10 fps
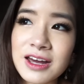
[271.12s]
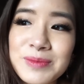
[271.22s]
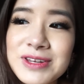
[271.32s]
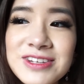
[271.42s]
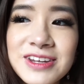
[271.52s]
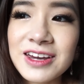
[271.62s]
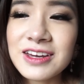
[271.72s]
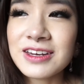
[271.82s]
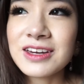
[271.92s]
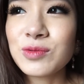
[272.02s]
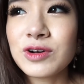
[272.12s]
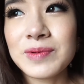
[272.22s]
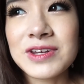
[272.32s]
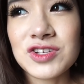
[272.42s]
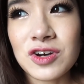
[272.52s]
I mean, today it would have
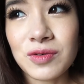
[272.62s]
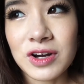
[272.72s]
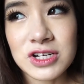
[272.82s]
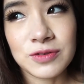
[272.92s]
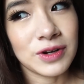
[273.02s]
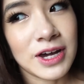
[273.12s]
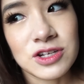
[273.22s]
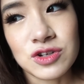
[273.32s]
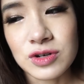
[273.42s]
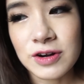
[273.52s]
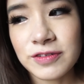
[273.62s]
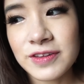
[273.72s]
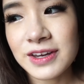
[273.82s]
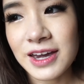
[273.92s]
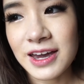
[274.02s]
been so rushed if we had to do
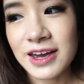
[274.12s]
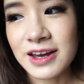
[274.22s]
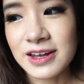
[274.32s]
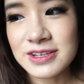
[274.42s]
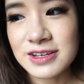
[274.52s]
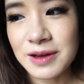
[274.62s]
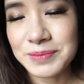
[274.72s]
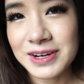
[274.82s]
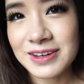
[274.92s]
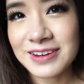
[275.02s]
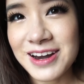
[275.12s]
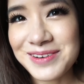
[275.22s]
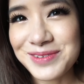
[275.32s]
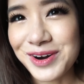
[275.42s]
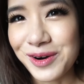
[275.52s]
everything and I'm getting kind
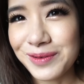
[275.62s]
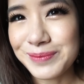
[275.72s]
of cold.